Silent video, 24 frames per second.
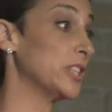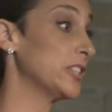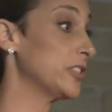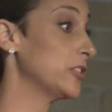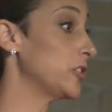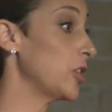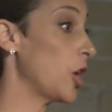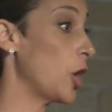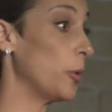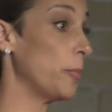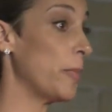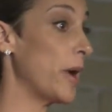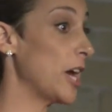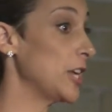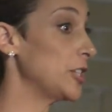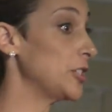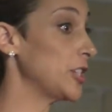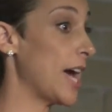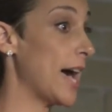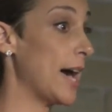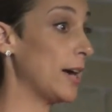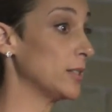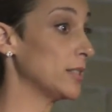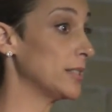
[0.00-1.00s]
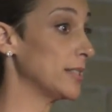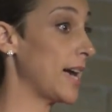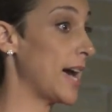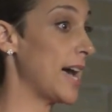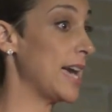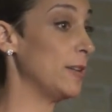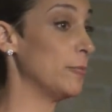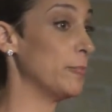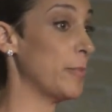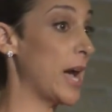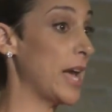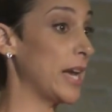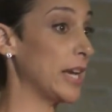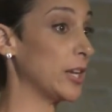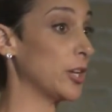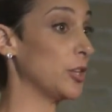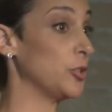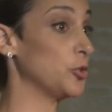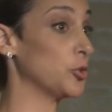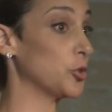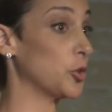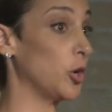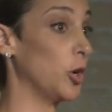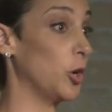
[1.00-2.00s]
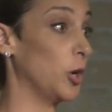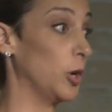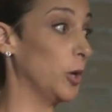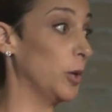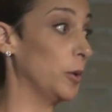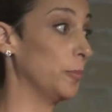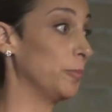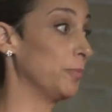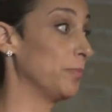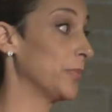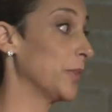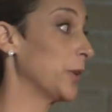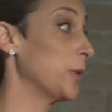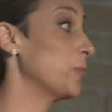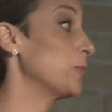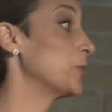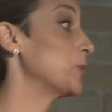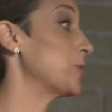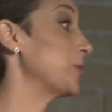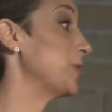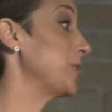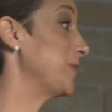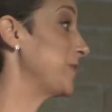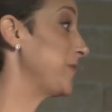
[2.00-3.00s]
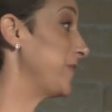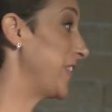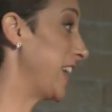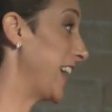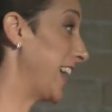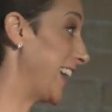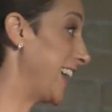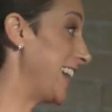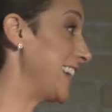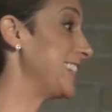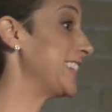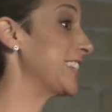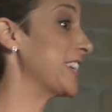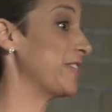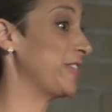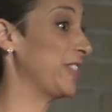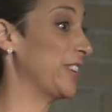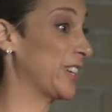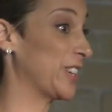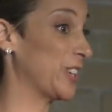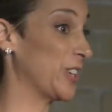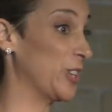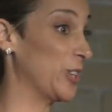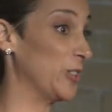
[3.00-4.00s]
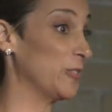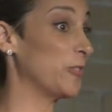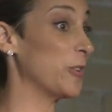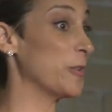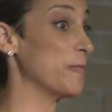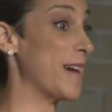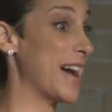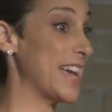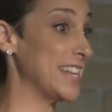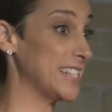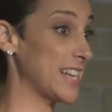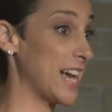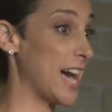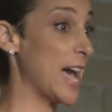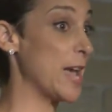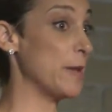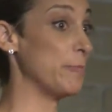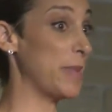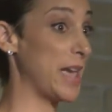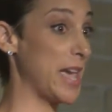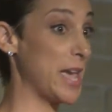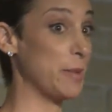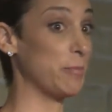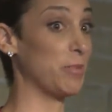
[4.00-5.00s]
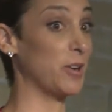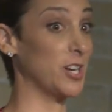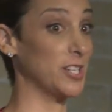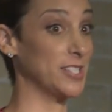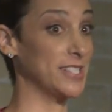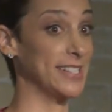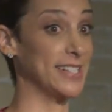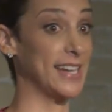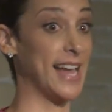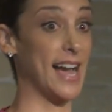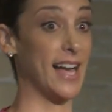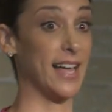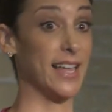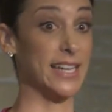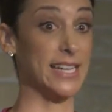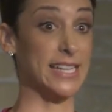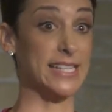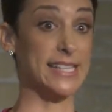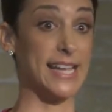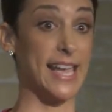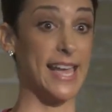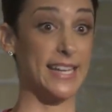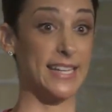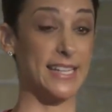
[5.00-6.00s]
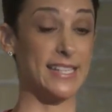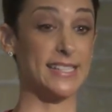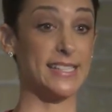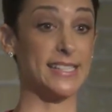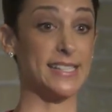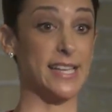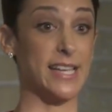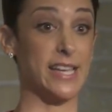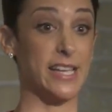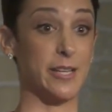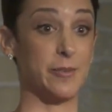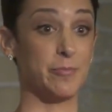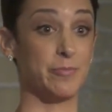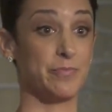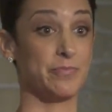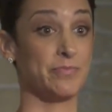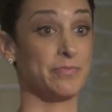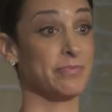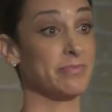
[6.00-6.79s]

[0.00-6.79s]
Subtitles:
so much outside of my control, which was very difficult for my type A personality tendency,